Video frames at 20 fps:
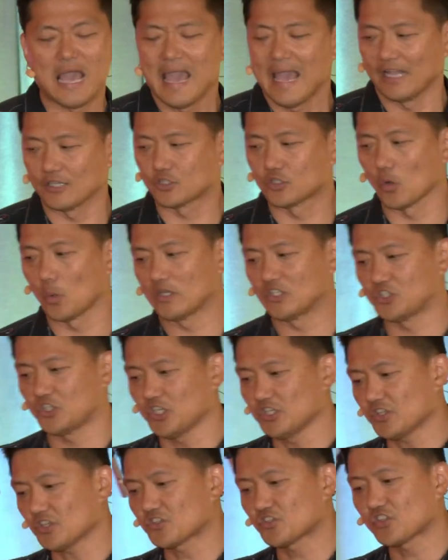And so when
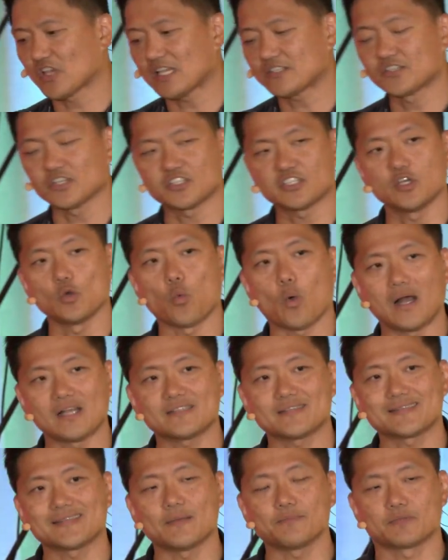Jesus says this, he
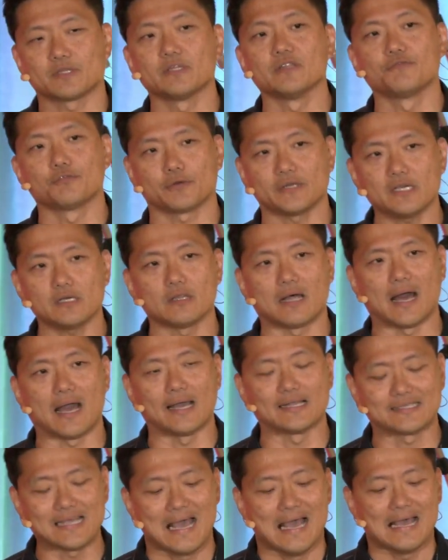wants them to
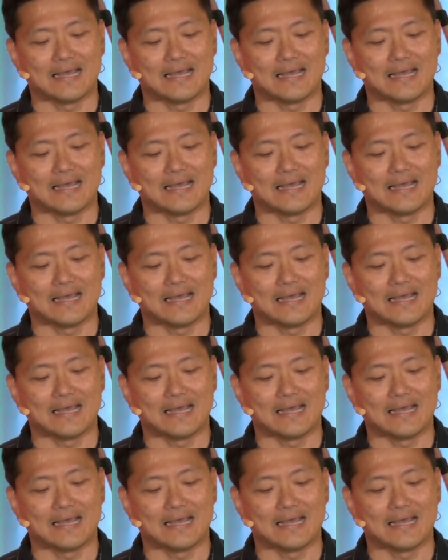realize